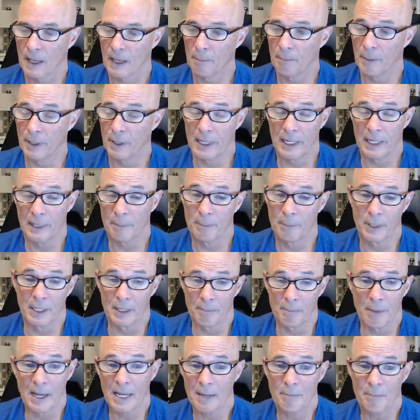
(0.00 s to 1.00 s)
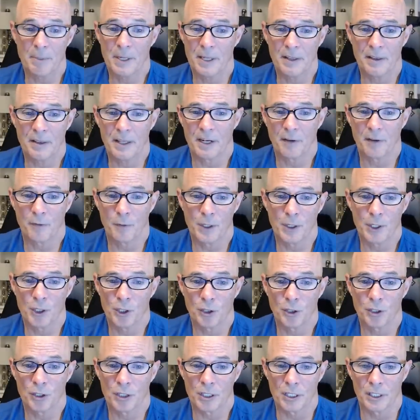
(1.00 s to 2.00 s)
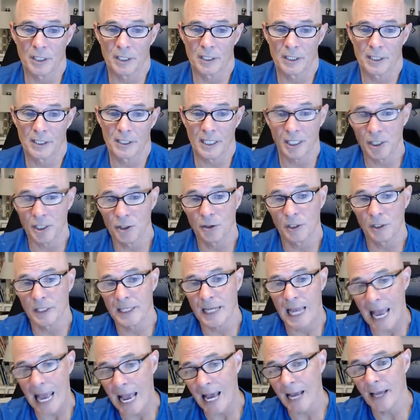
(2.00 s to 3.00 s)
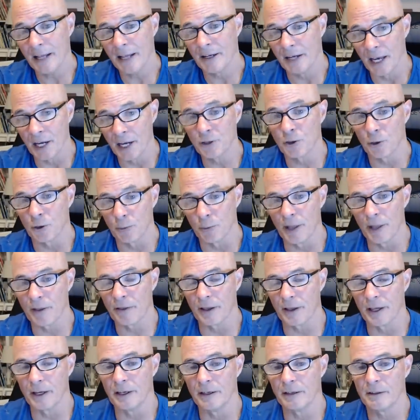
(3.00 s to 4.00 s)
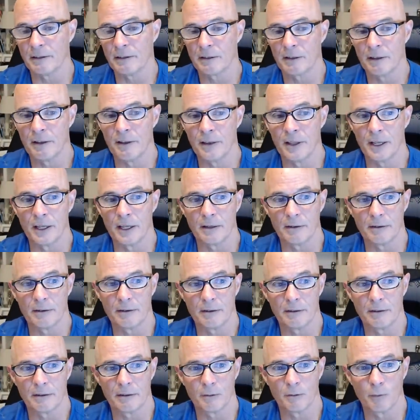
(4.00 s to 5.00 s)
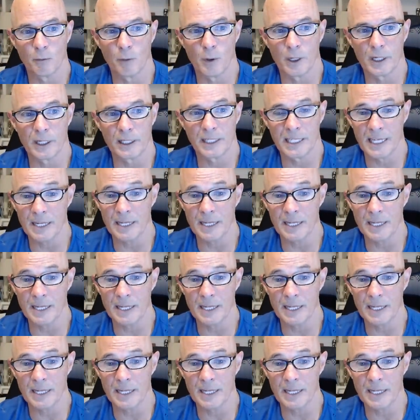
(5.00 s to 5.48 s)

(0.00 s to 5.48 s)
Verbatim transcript: But it, but it might be that if we could continually add nitromethane, that we could